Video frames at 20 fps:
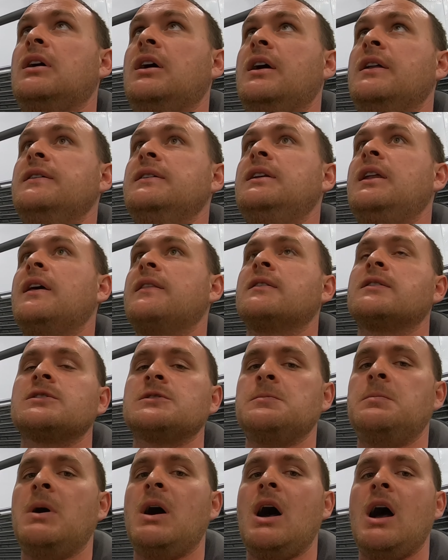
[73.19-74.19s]
another
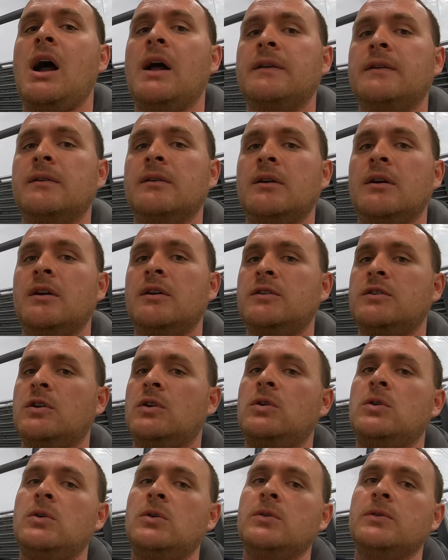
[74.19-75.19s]
spot to
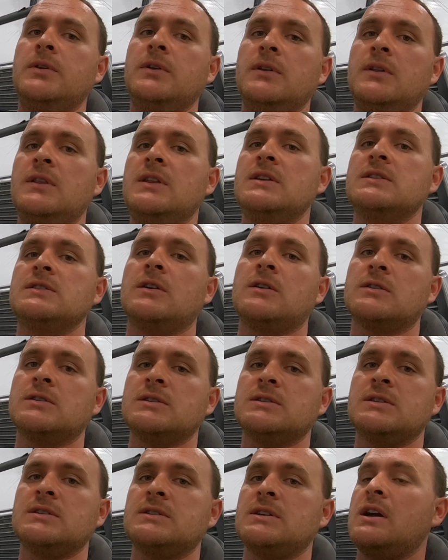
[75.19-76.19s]
hold these
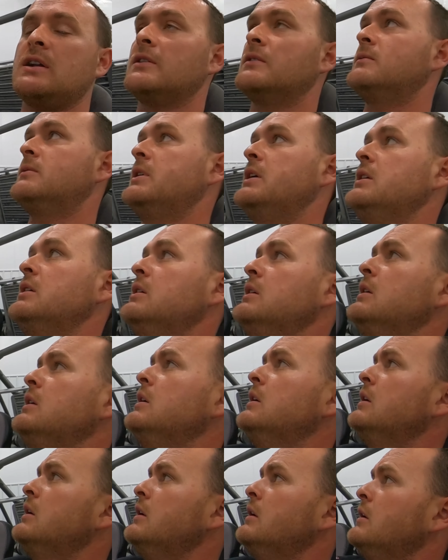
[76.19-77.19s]
harnesses out of the way.
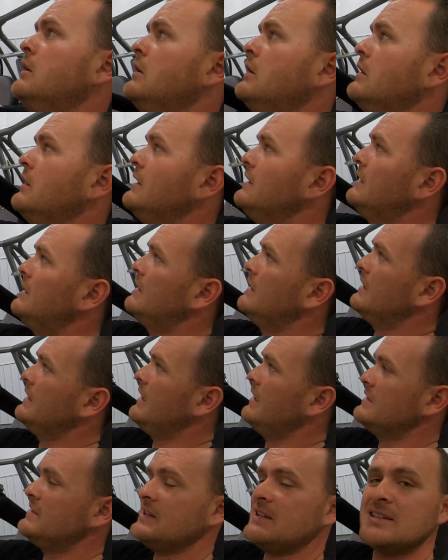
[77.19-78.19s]

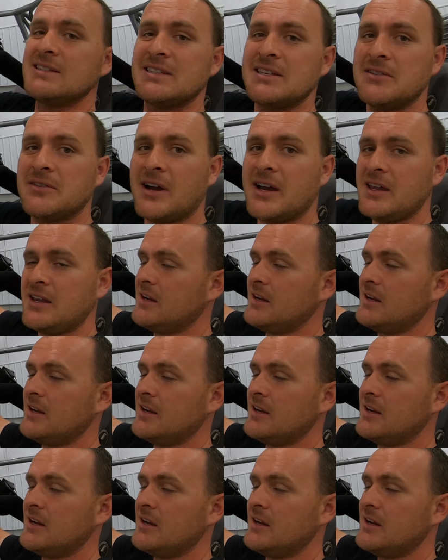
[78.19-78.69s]
As you can see right